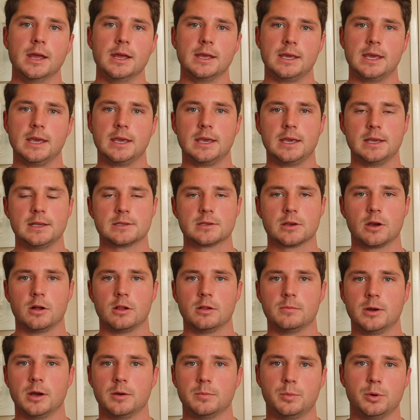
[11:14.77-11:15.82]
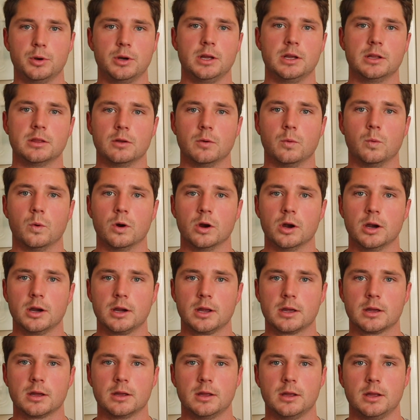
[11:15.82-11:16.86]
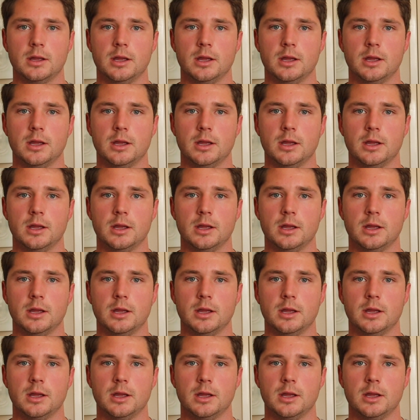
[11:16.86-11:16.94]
Kicking is all about putting in the work,